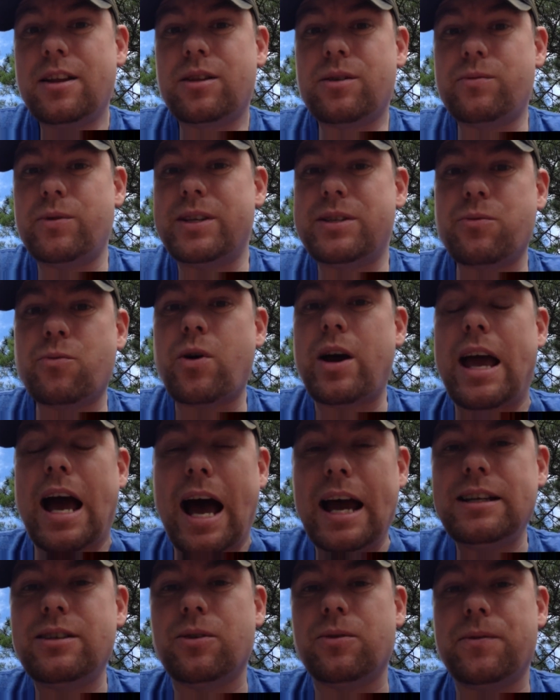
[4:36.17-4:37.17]
The reason why
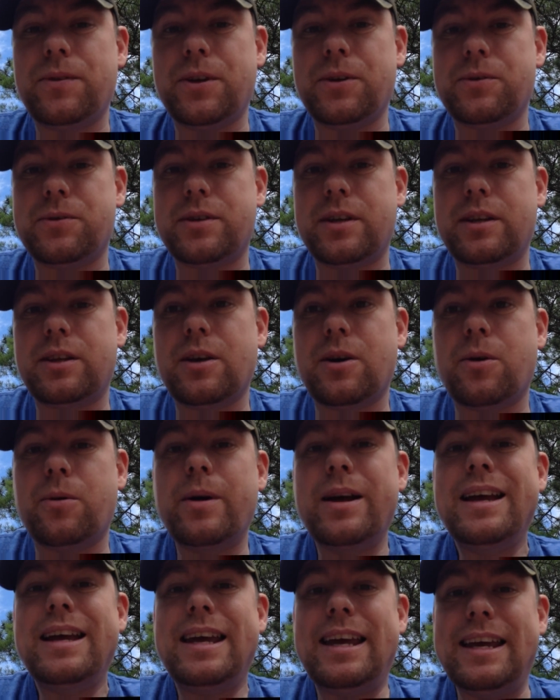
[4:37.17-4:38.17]
I don't use it though